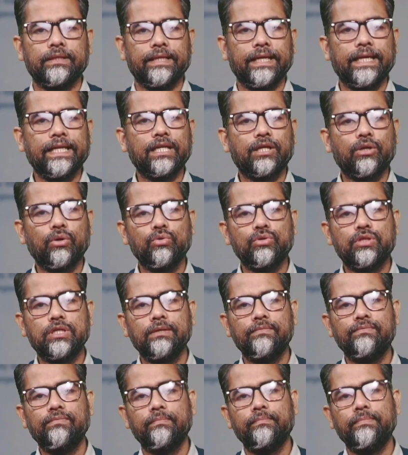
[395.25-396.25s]

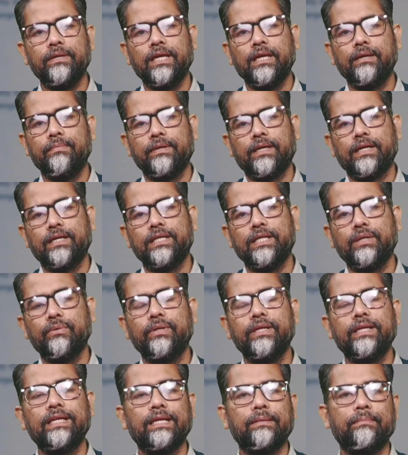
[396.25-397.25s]
inclusive behavior
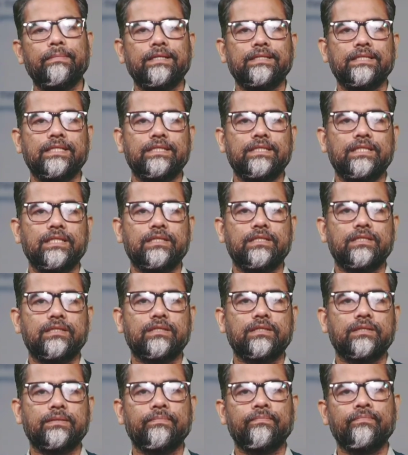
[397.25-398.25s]
during emergencies.